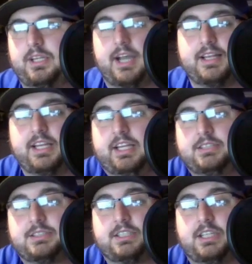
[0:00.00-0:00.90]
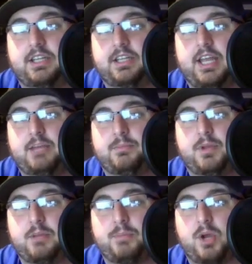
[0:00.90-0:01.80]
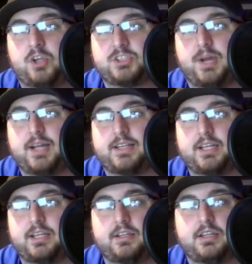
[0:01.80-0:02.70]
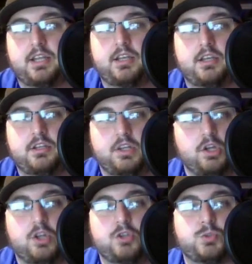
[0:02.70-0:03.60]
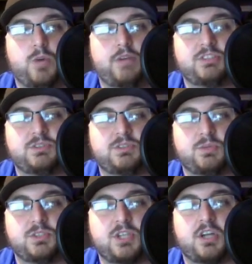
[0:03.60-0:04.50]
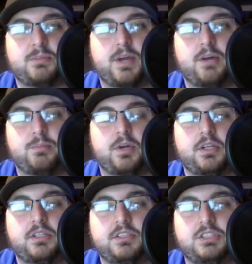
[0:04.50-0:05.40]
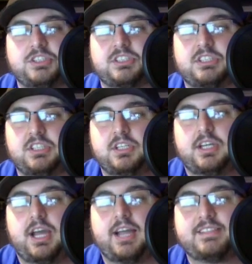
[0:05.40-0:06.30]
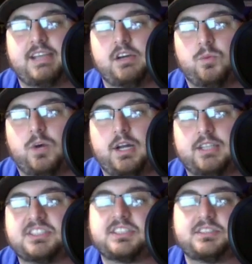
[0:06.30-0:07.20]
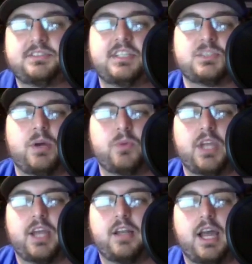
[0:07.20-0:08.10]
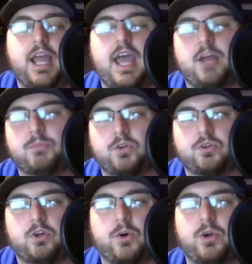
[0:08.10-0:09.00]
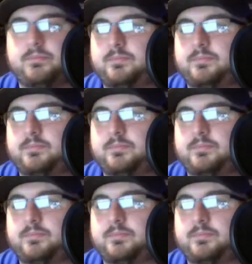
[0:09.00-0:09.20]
I think he landed in a better spot than the other two wide receivers that we talked about, but just on talent wise, that's why I had him a little lower.